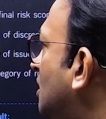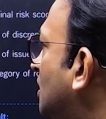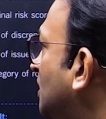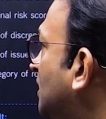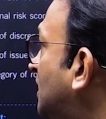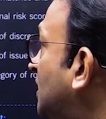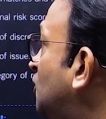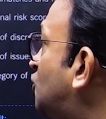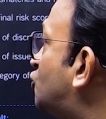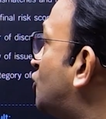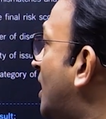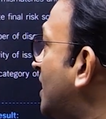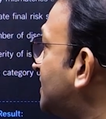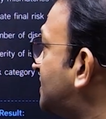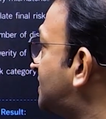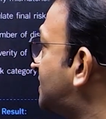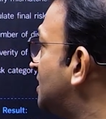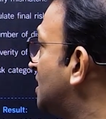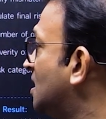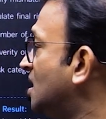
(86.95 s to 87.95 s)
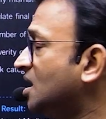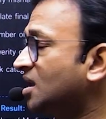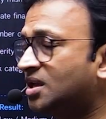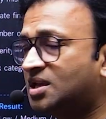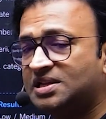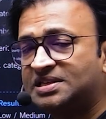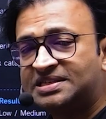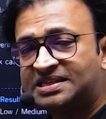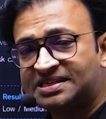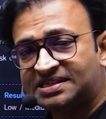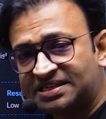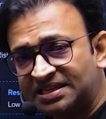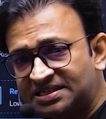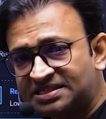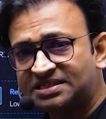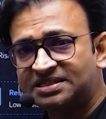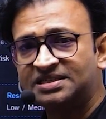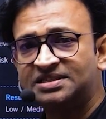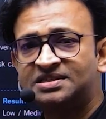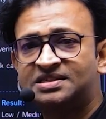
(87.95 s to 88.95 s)
Key checks:
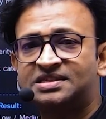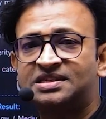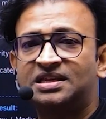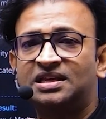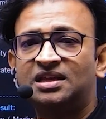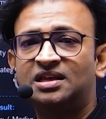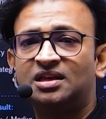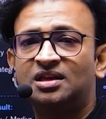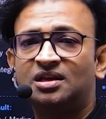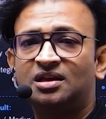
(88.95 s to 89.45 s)
consistency